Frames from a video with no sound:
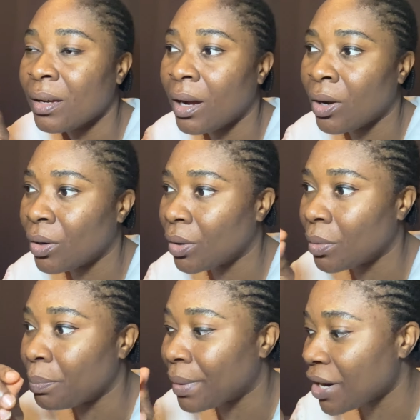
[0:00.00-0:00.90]

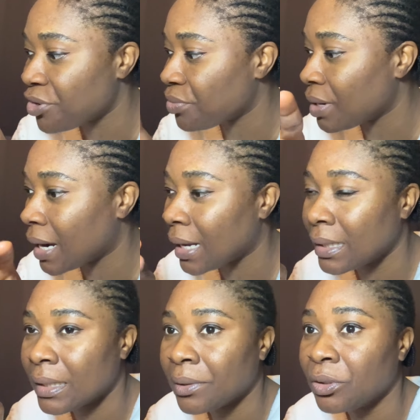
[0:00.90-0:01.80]
uh, battery
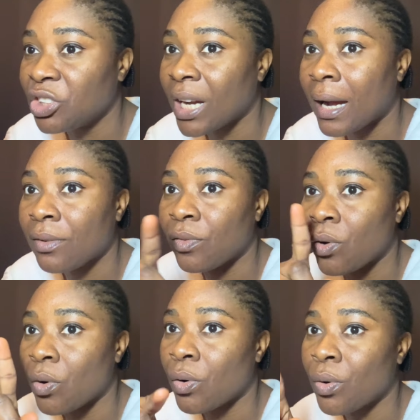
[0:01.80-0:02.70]
and uh, jack
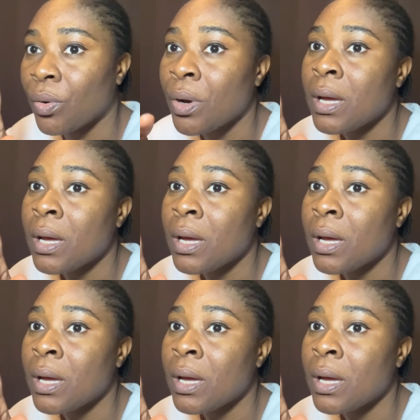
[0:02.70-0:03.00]
for